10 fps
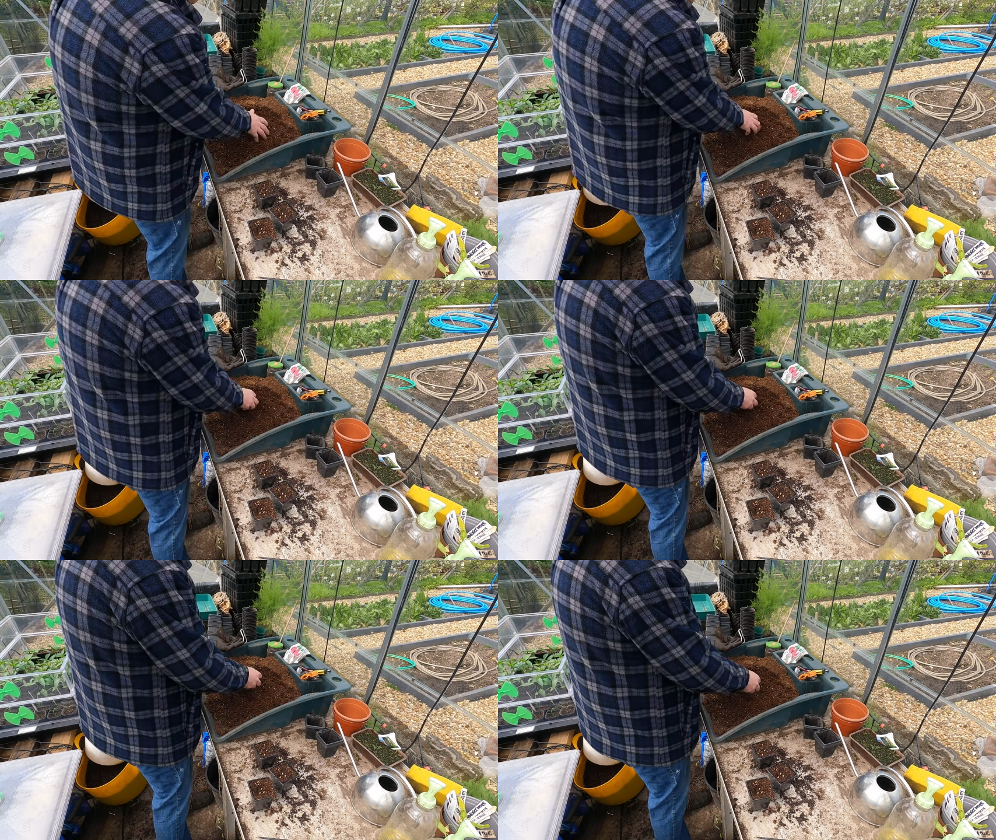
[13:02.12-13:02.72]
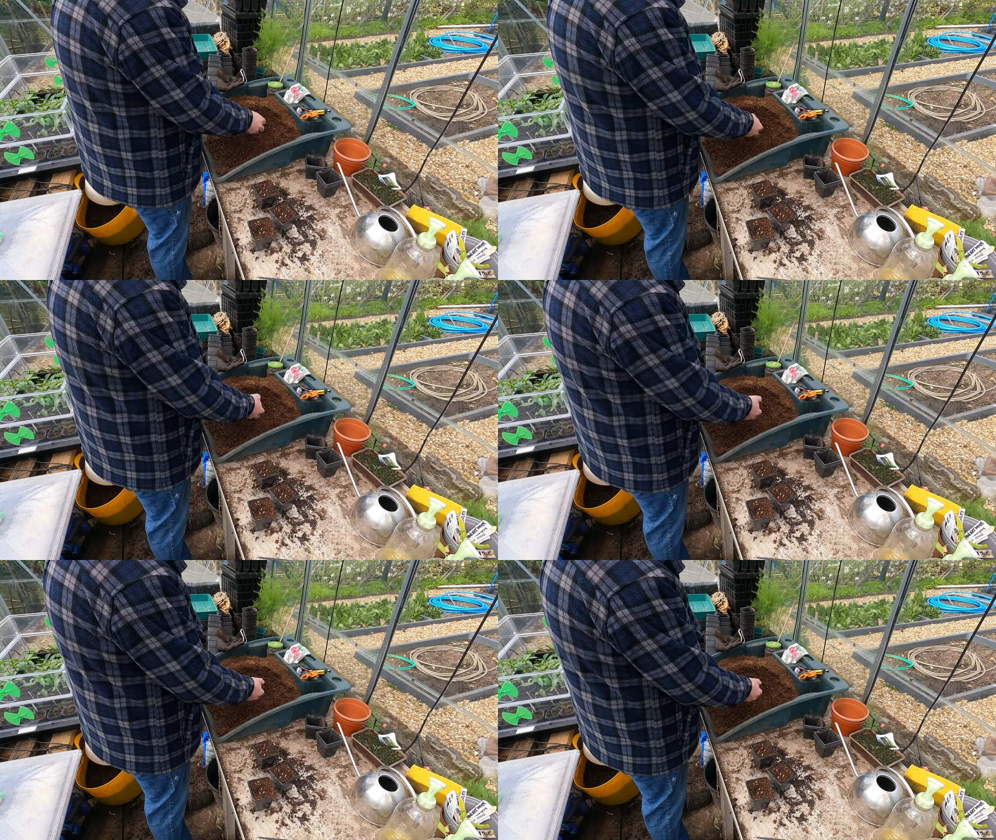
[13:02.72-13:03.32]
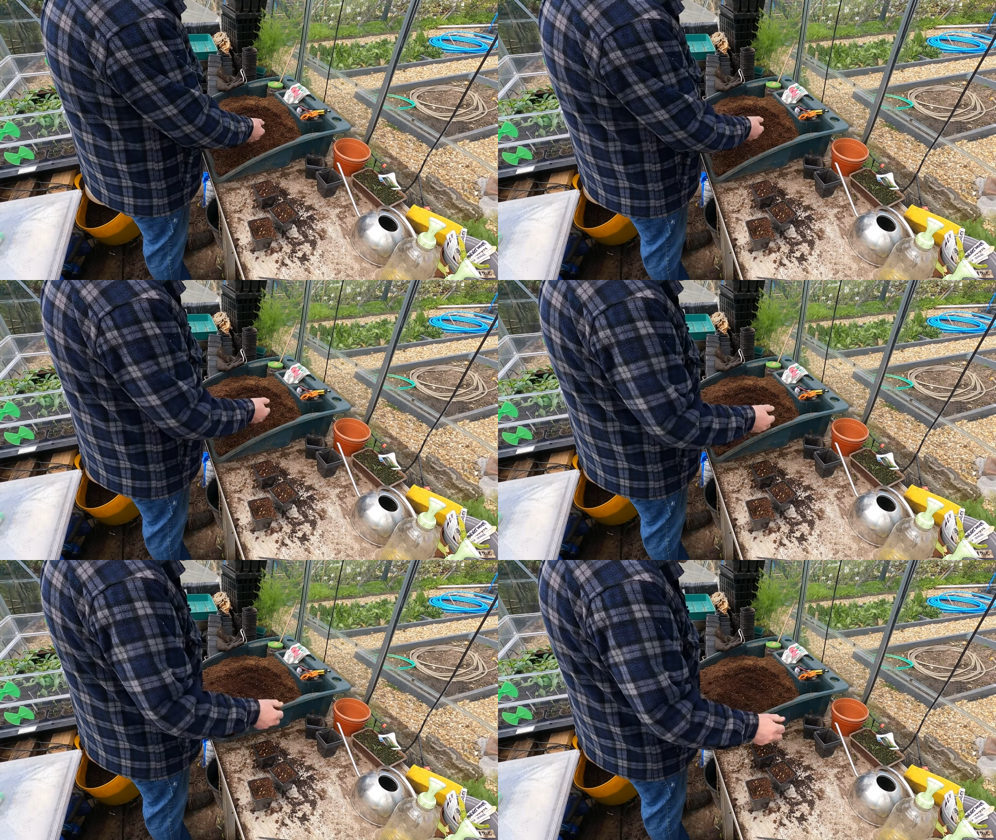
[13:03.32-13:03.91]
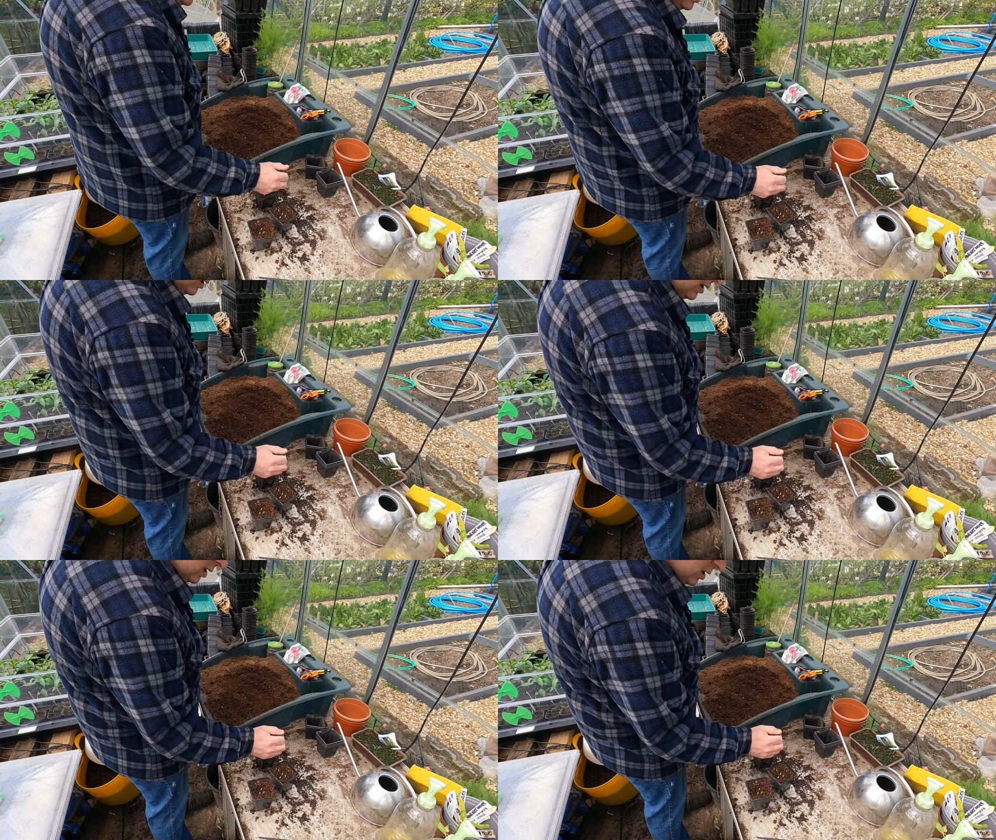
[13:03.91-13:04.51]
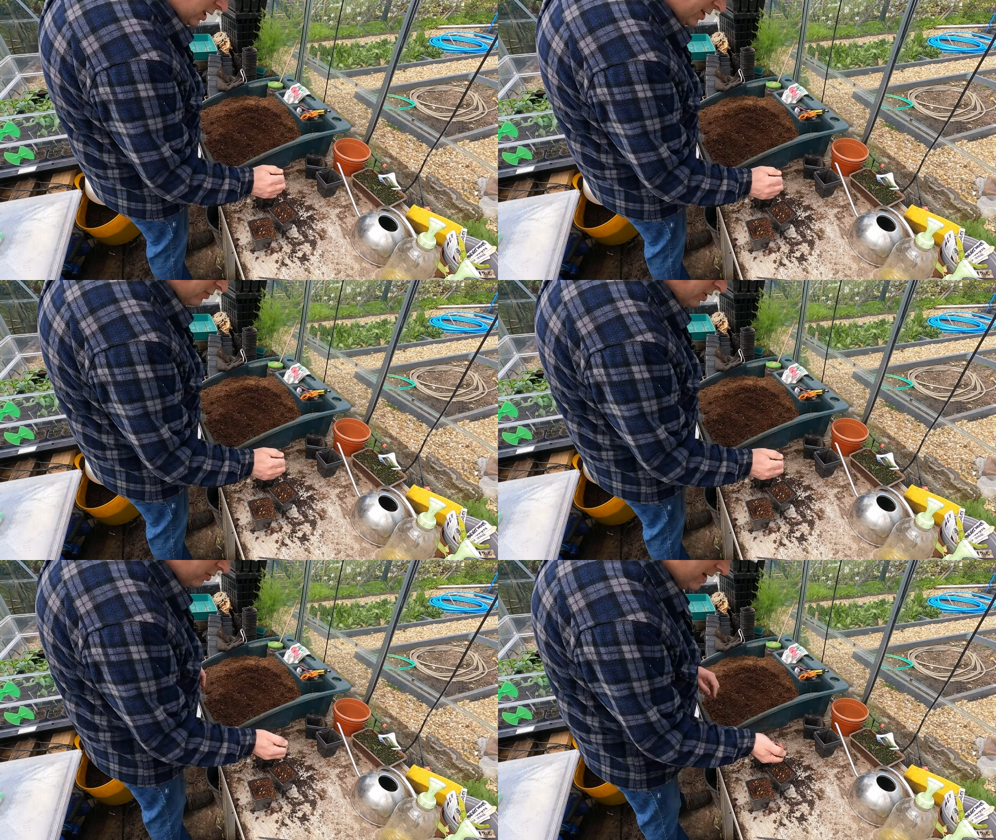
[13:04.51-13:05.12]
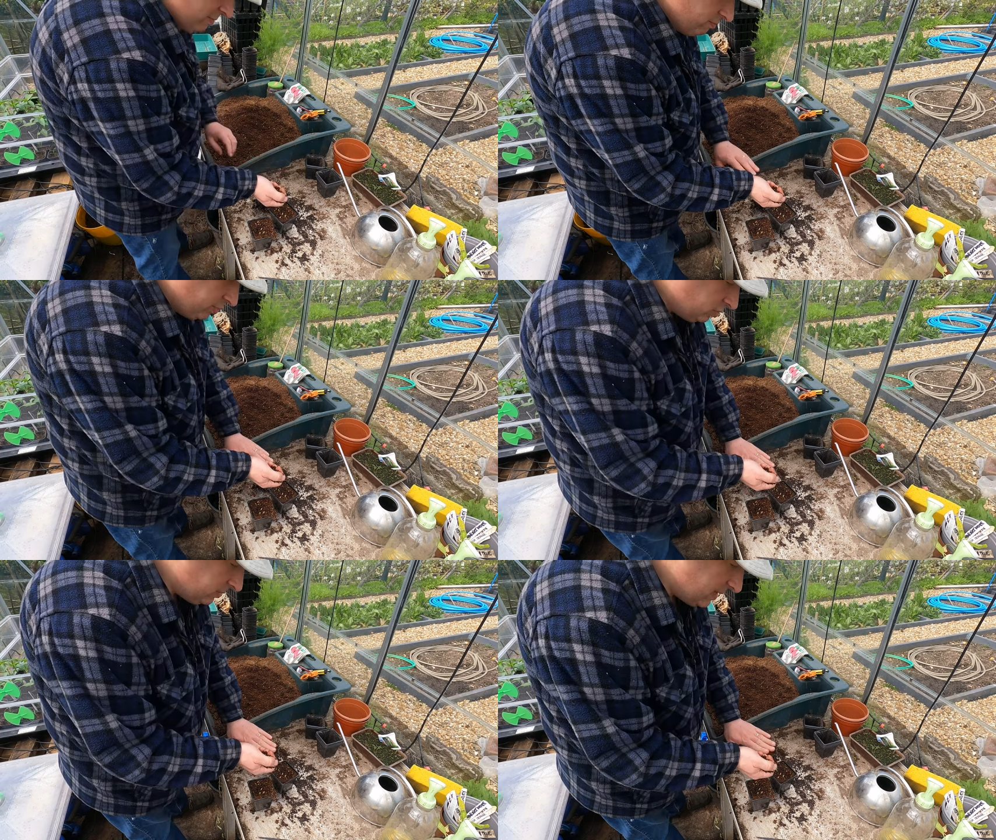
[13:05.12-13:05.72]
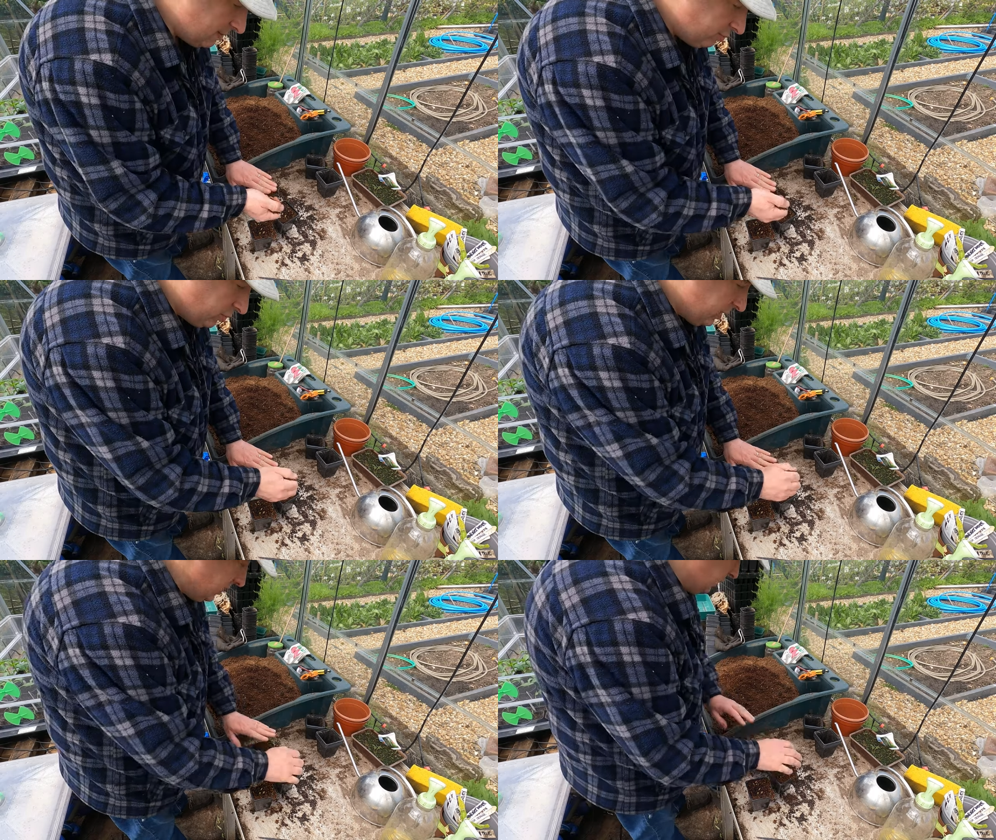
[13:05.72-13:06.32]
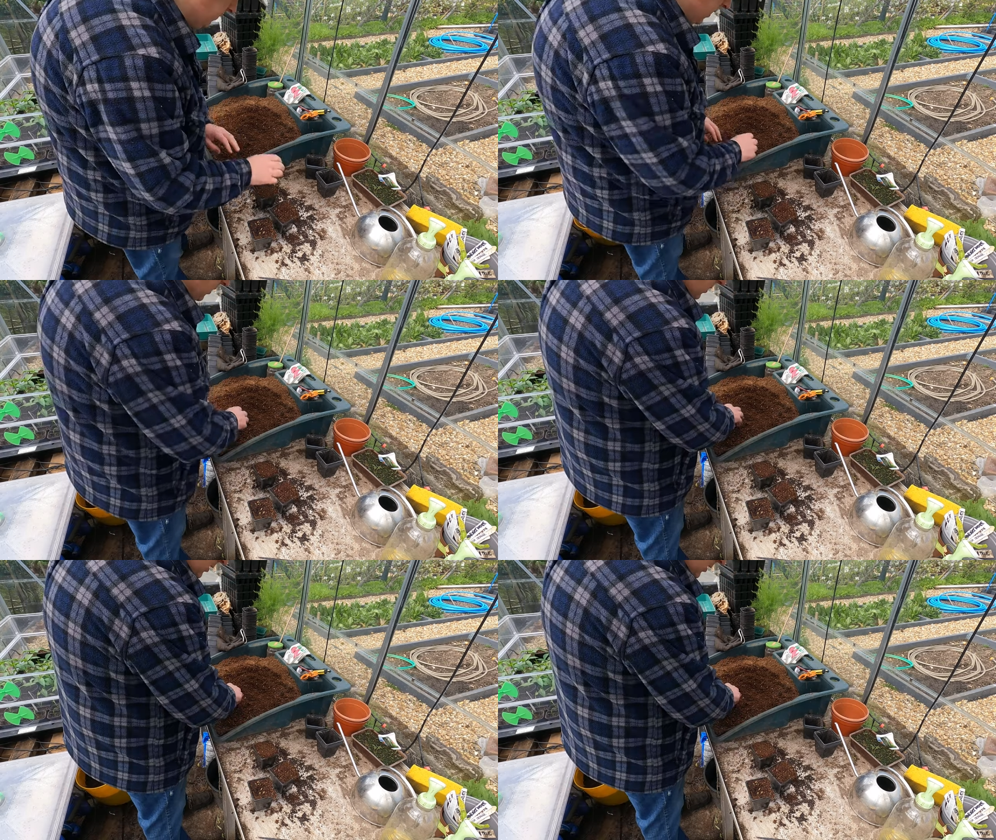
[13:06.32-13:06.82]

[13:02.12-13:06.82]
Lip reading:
(no speaker visible)